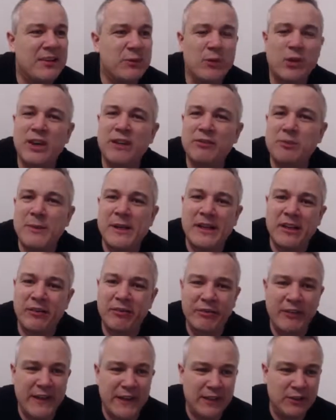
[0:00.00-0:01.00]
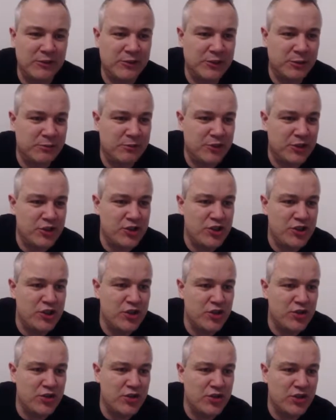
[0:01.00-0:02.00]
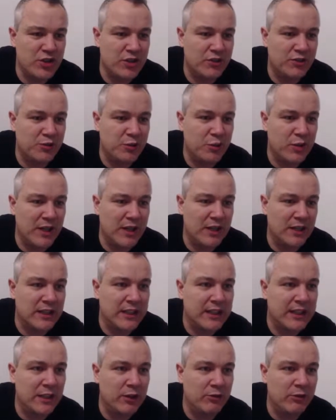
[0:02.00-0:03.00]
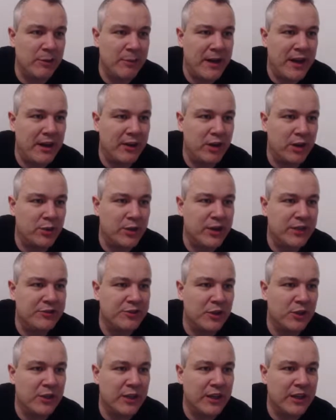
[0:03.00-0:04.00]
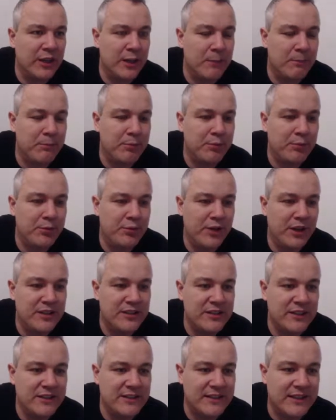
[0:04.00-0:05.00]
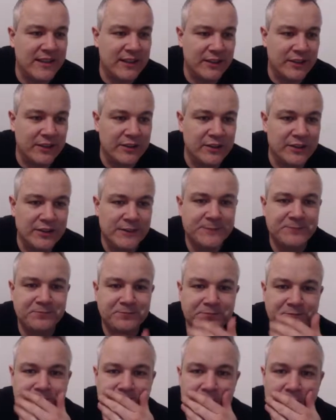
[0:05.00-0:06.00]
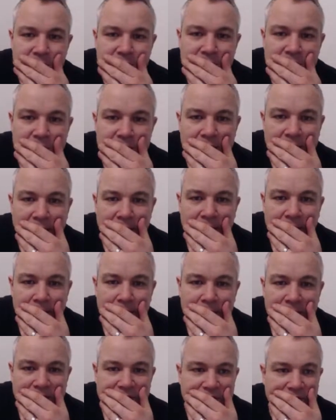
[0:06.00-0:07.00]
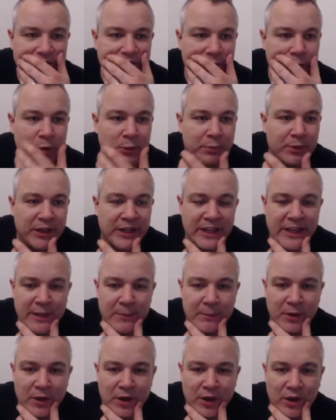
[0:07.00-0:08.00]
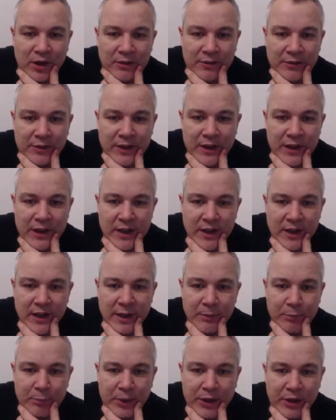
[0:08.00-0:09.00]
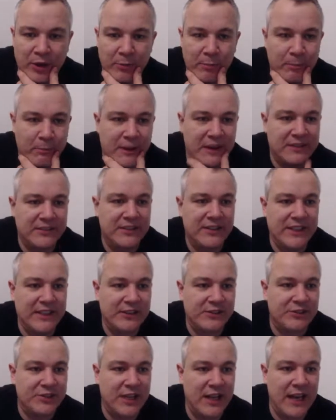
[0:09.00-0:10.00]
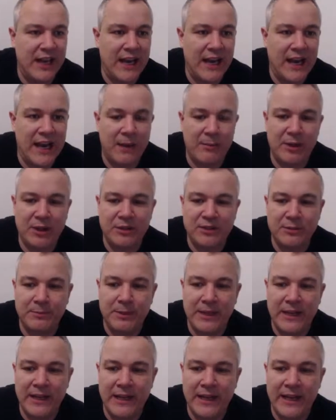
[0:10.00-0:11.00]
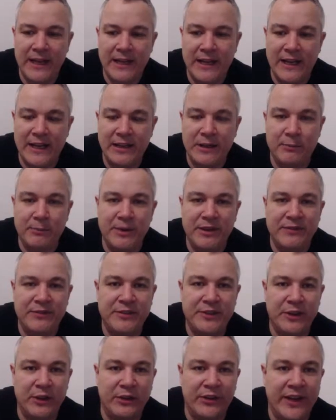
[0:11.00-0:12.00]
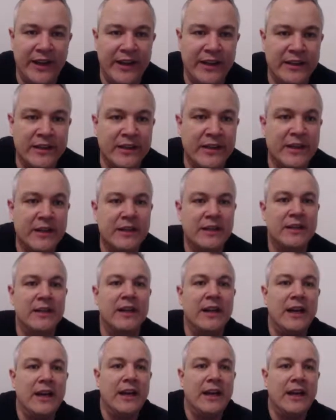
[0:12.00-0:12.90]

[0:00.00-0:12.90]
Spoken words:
think we're going to have to make our final substitution as well. Gil Romero is looking pretty tired. So I think we'll bring him off and bring on Matias Laba to play in midfield there.